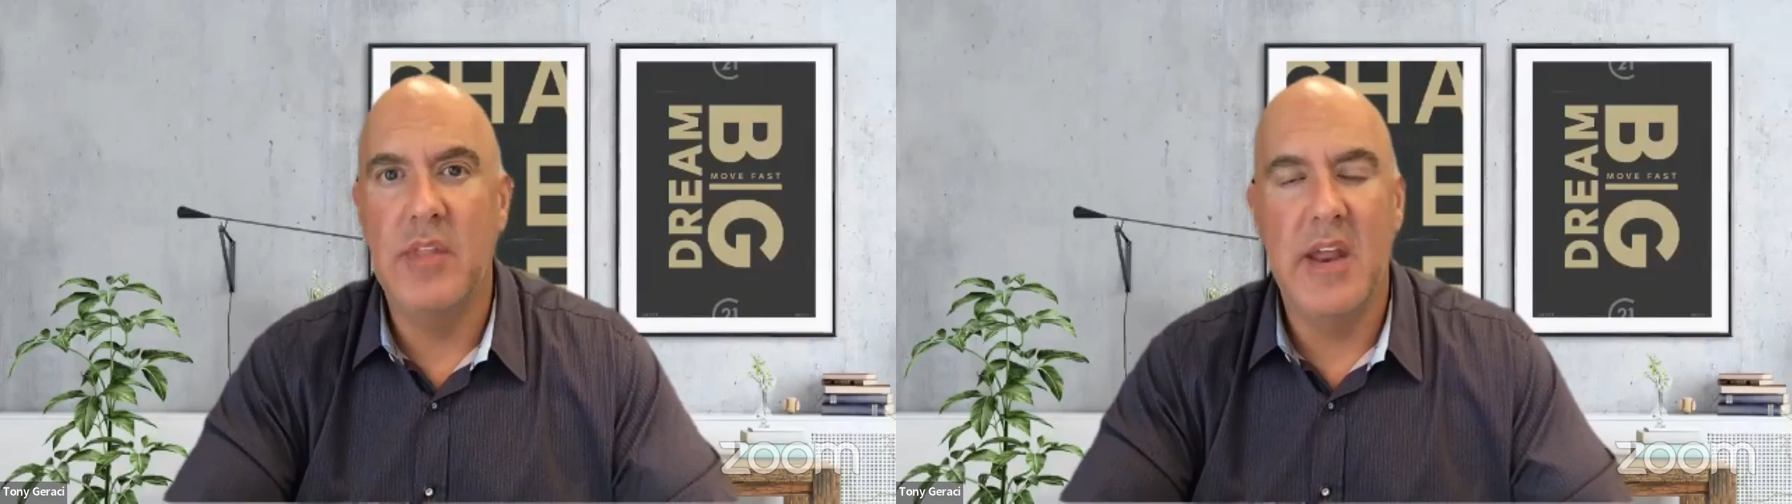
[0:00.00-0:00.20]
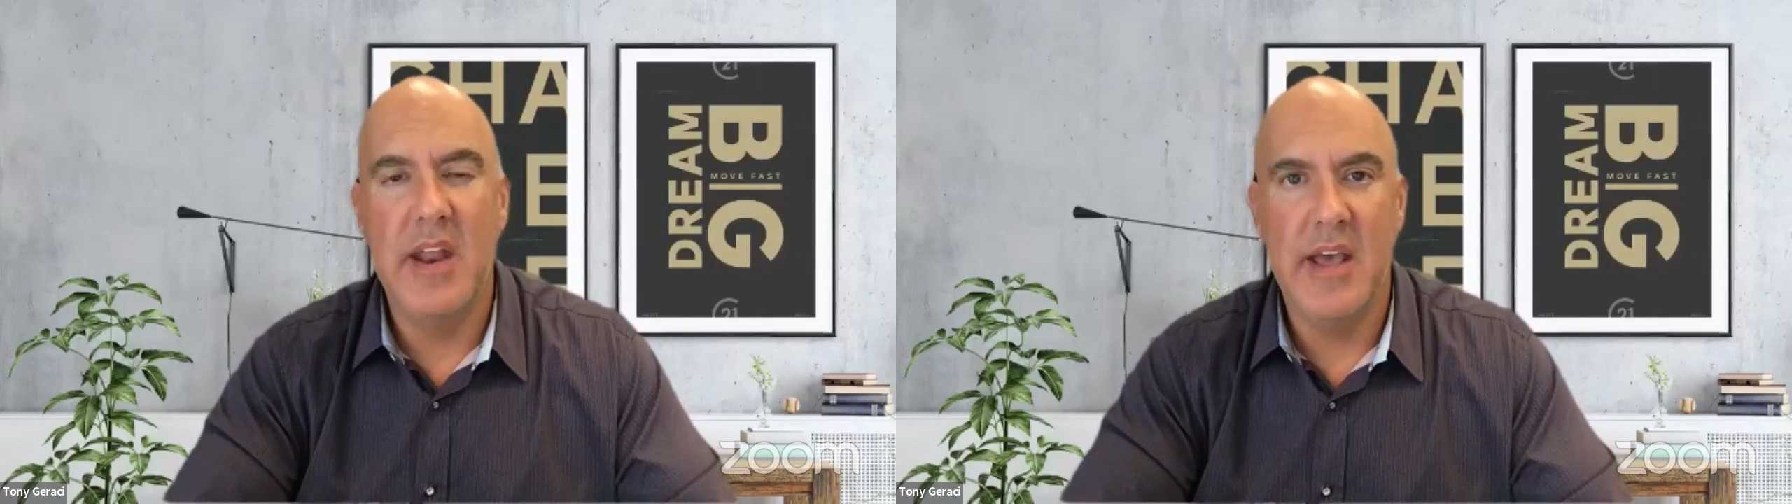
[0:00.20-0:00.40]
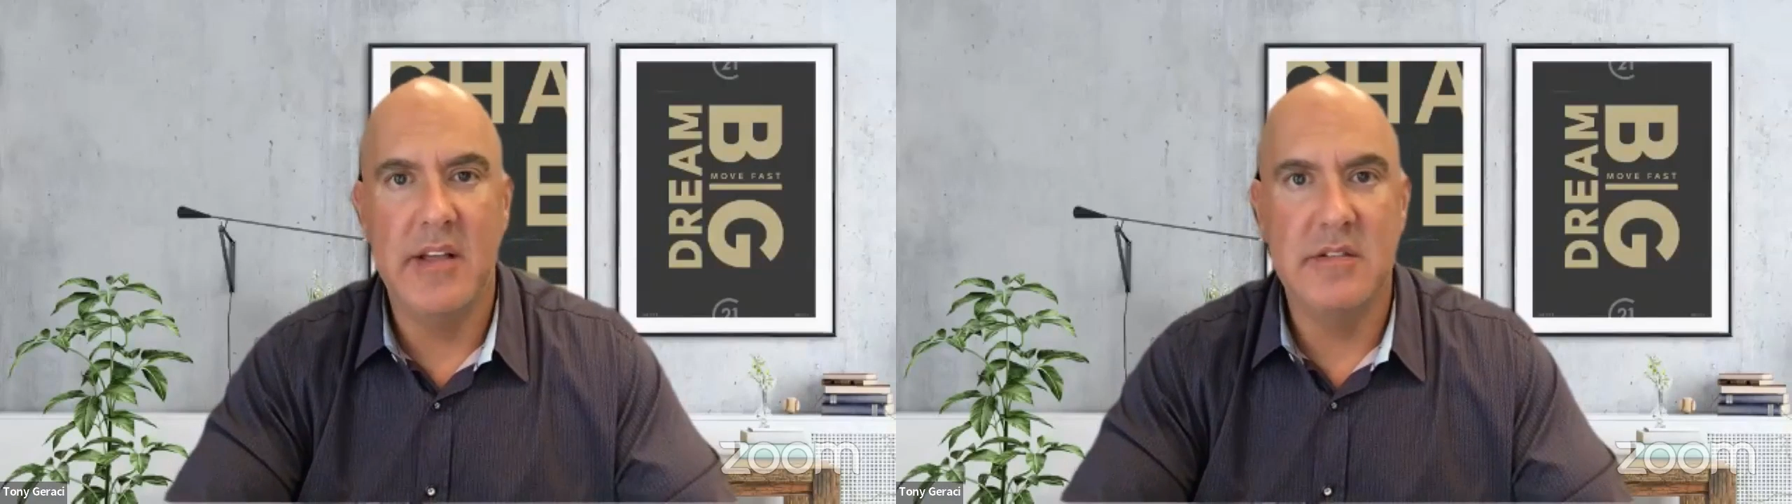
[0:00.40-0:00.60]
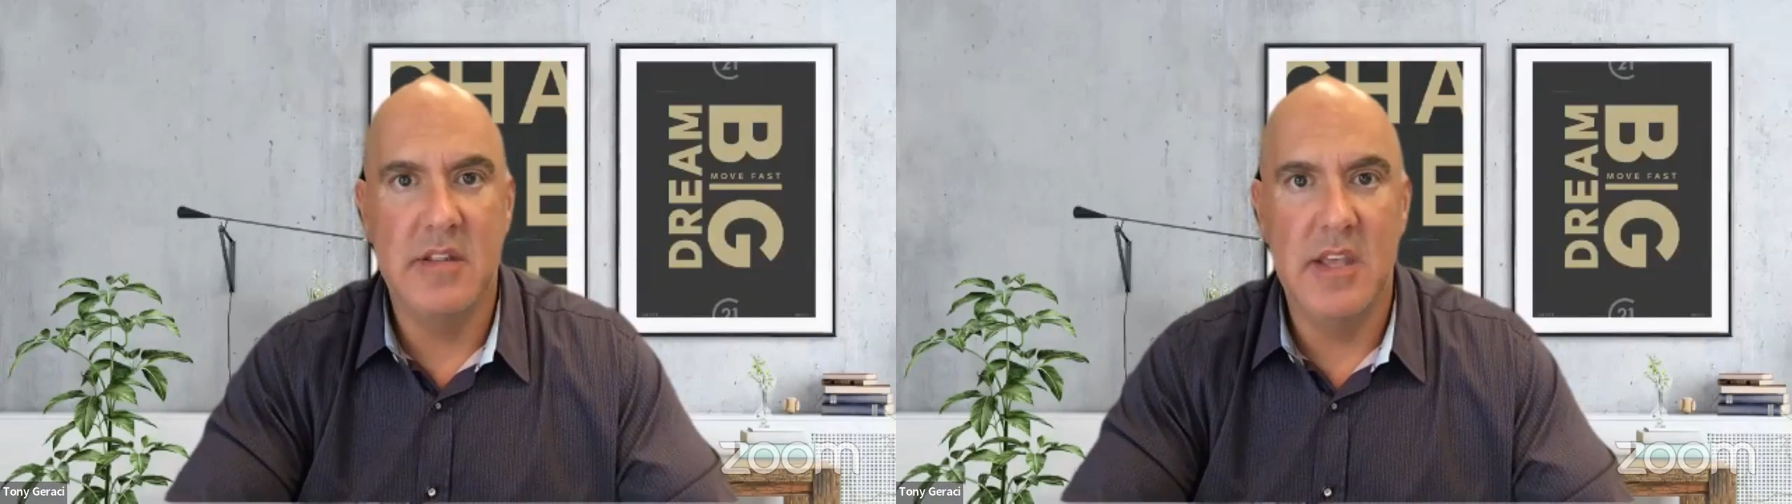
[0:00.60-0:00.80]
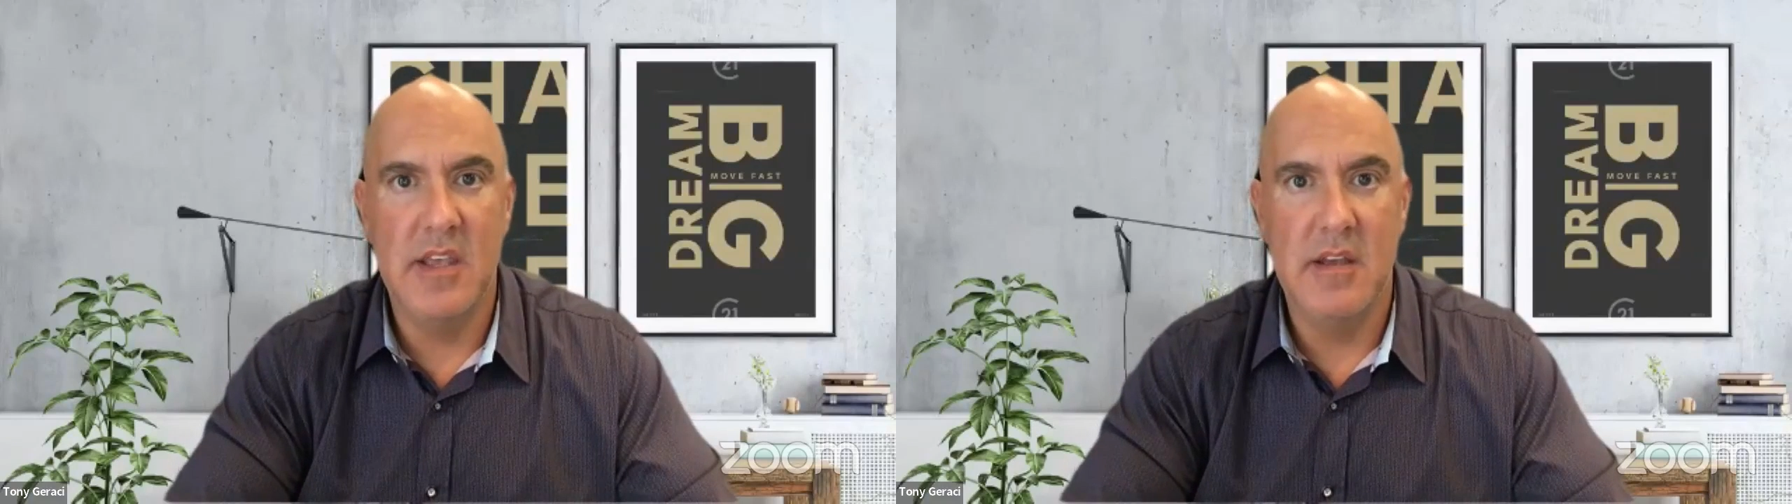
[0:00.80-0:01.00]
that has
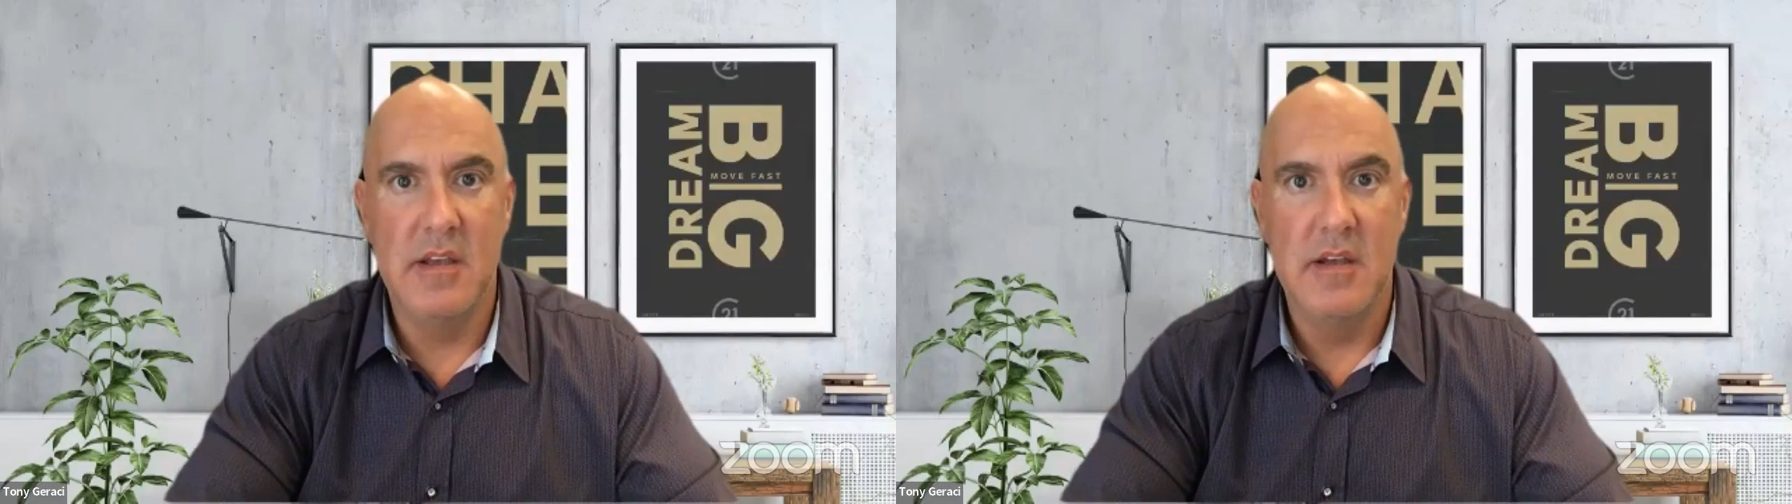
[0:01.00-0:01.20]
the